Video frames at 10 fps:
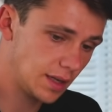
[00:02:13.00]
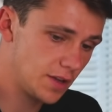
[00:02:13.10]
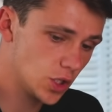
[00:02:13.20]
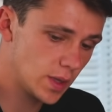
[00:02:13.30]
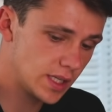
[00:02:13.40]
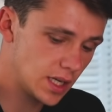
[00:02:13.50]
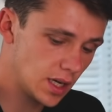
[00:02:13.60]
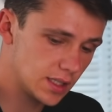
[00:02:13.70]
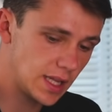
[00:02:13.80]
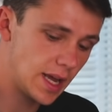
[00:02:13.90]
your 20
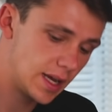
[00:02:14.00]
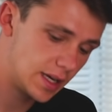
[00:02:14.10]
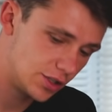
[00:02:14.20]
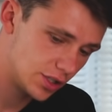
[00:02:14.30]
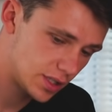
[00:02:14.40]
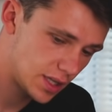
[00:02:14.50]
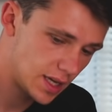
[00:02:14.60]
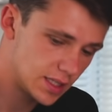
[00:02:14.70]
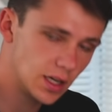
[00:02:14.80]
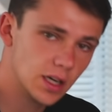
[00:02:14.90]
yards there and then just
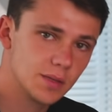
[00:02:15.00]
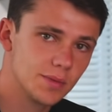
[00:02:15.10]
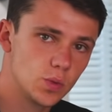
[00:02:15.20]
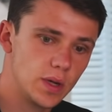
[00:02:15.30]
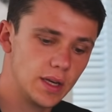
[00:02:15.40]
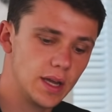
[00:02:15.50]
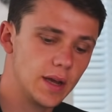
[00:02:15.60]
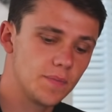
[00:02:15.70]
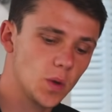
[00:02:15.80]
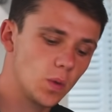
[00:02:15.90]
30 yards in between
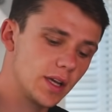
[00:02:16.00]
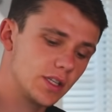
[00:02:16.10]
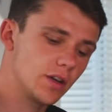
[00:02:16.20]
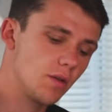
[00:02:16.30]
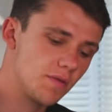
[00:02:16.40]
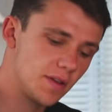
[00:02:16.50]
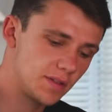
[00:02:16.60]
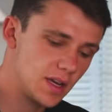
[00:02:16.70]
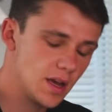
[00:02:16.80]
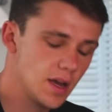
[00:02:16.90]
there. Okay, so you go
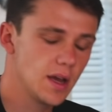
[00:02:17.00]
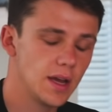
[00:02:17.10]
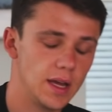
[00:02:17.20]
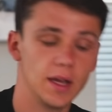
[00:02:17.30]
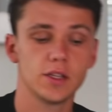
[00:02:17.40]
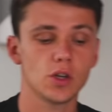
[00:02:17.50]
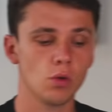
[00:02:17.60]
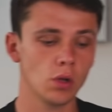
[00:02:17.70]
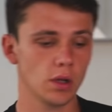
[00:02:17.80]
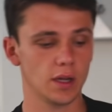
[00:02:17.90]
50 in
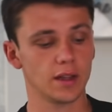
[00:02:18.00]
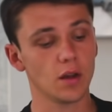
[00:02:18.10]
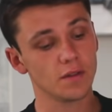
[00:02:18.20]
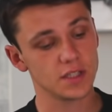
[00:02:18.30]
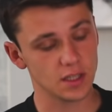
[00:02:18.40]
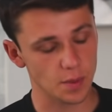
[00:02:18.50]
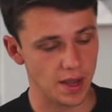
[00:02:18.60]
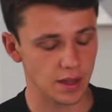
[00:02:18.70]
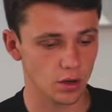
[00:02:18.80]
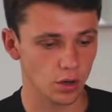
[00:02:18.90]
total. Obviously,
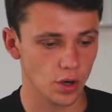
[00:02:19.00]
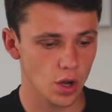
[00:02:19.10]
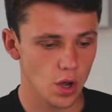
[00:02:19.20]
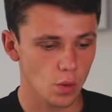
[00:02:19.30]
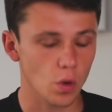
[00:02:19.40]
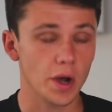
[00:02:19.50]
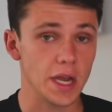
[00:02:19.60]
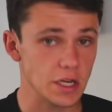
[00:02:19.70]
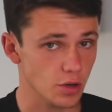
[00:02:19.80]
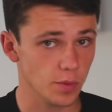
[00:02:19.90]
depending on what
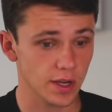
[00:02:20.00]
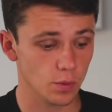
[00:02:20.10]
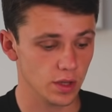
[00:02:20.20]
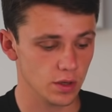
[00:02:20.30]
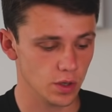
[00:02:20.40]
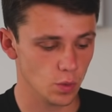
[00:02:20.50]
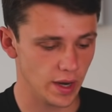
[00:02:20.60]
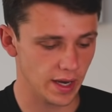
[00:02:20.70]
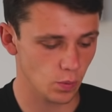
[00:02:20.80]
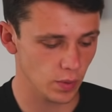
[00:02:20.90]
age group you're
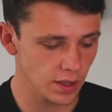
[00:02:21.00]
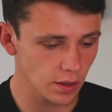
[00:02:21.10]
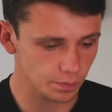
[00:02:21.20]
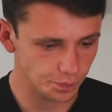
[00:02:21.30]
working with.